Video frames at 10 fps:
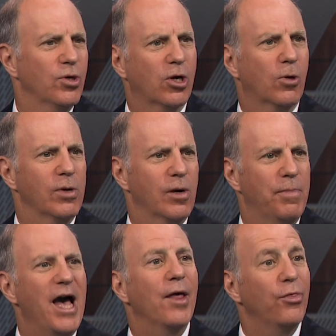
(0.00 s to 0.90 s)
your career
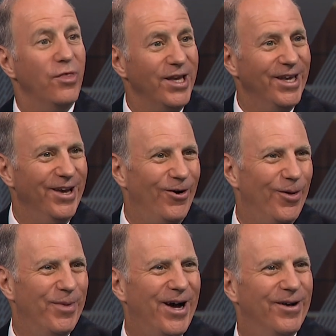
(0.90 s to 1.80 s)
path thinking all
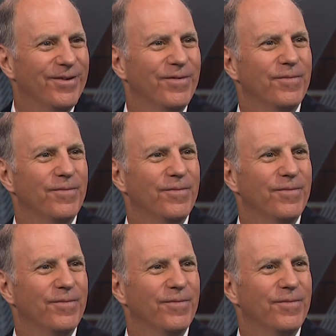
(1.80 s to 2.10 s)
about?